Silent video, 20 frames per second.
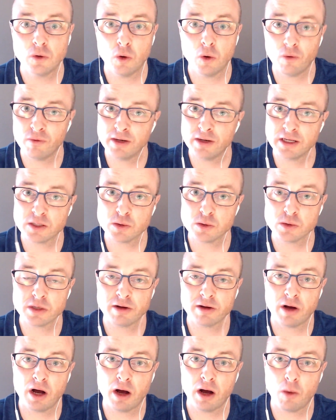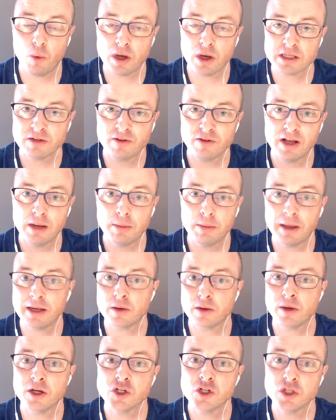Hopefully this was of help. Any
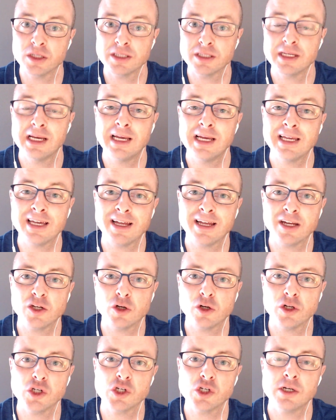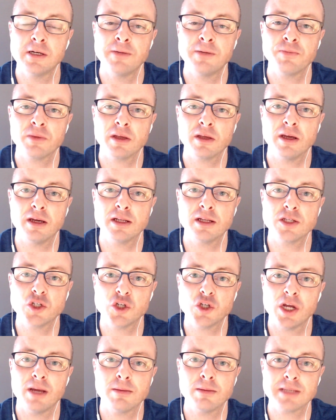questions, get in touch. It's
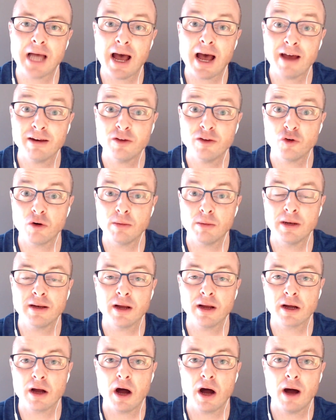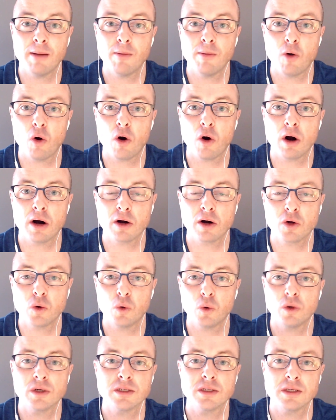james@yourability.com or
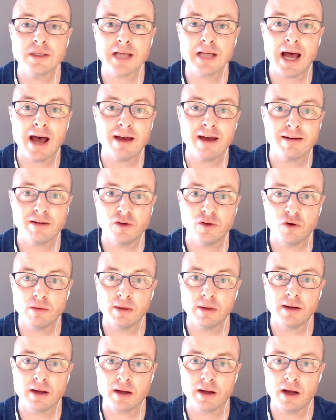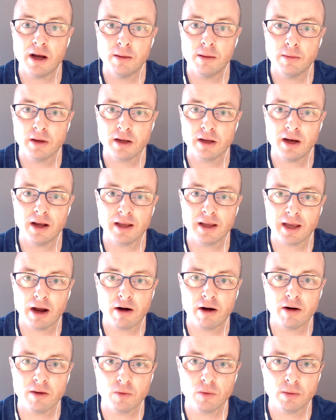courses@yourability.com. My colleague
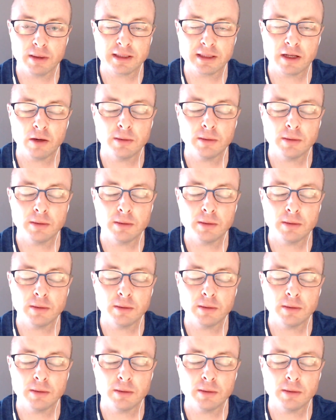Erin will pick that up.